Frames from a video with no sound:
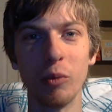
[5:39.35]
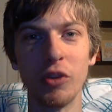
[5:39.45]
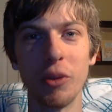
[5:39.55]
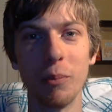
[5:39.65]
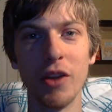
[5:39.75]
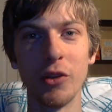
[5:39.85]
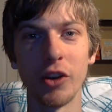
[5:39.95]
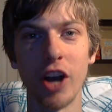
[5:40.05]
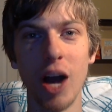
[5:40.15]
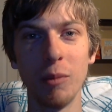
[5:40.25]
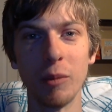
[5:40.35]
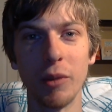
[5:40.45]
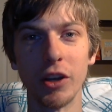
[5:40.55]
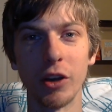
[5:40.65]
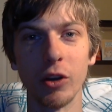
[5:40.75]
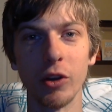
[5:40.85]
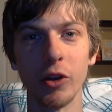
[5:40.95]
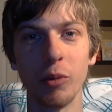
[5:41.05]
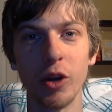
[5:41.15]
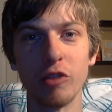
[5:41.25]
with the mother complimenting her
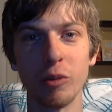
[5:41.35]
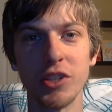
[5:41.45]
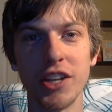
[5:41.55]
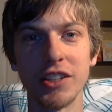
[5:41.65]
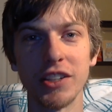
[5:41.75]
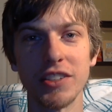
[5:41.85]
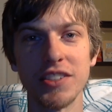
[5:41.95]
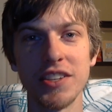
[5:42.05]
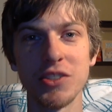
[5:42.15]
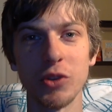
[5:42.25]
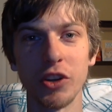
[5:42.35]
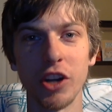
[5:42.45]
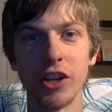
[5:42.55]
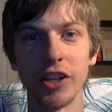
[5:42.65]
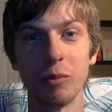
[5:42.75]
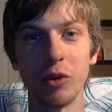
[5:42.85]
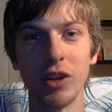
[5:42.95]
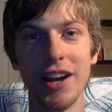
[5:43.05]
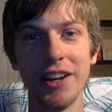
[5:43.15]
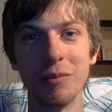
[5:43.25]
little boy for protecting his sister and calling him
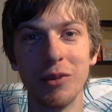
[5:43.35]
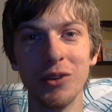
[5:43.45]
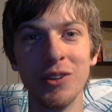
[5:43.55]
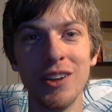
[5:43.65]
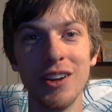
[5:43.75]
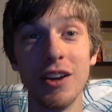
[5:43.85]
reliable.